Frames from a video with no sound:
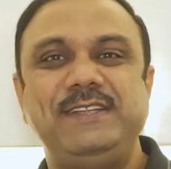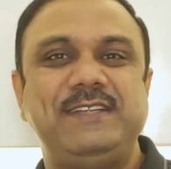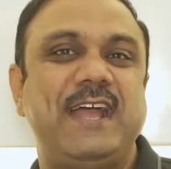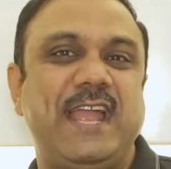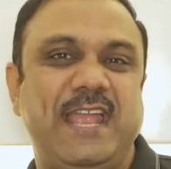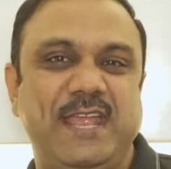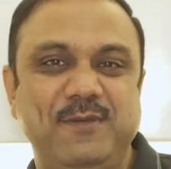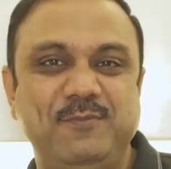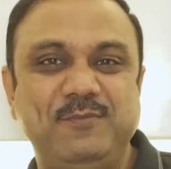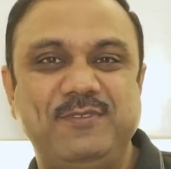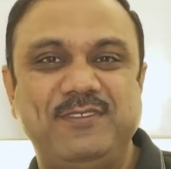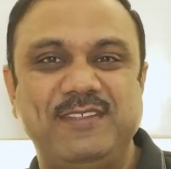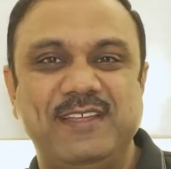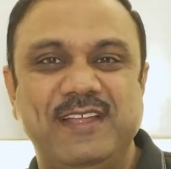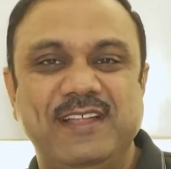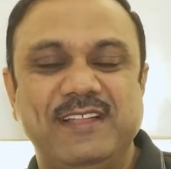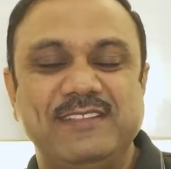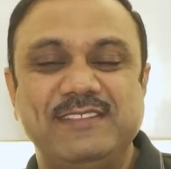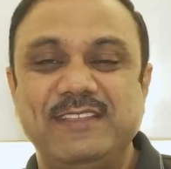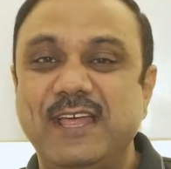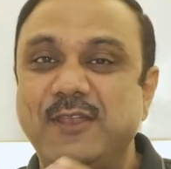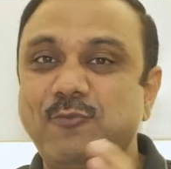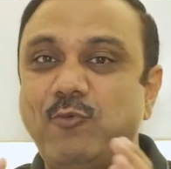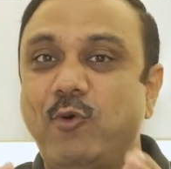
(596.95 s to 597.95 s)
times
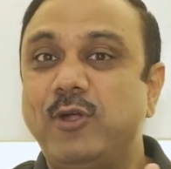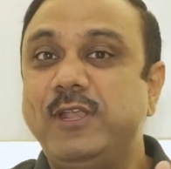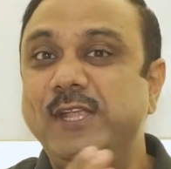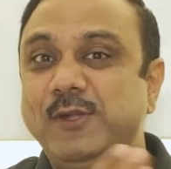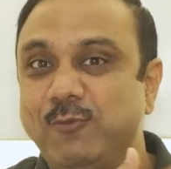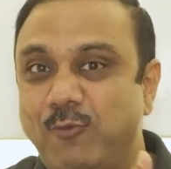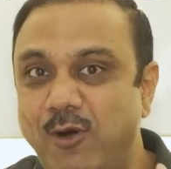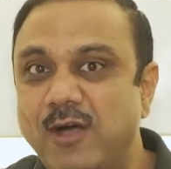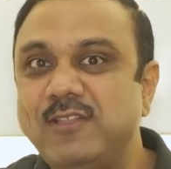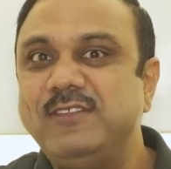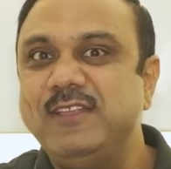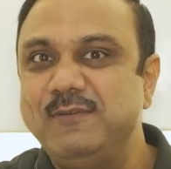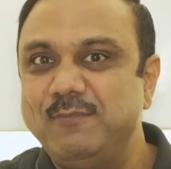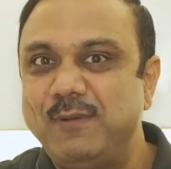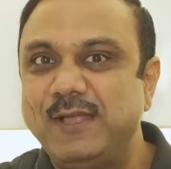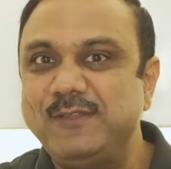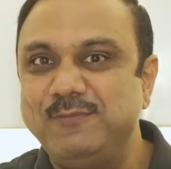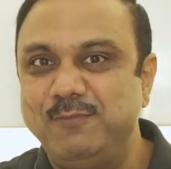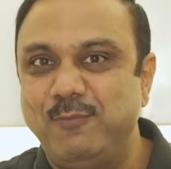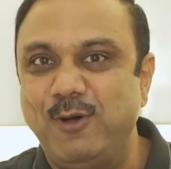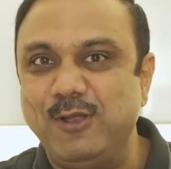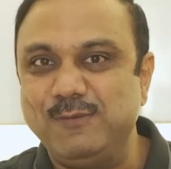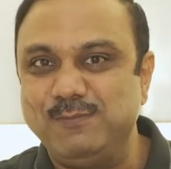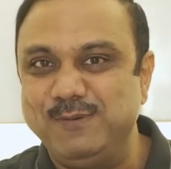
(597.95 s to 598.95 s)
than what it was in my
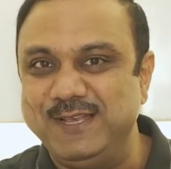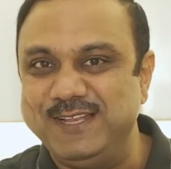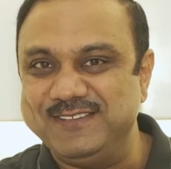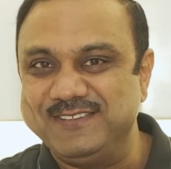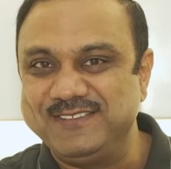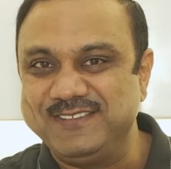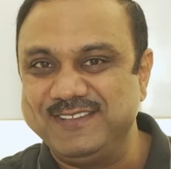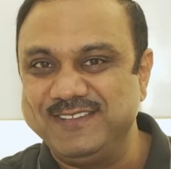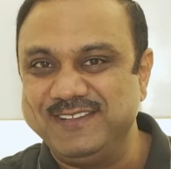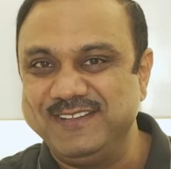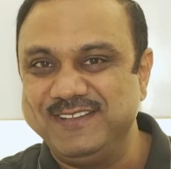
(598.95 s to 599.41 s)
small place.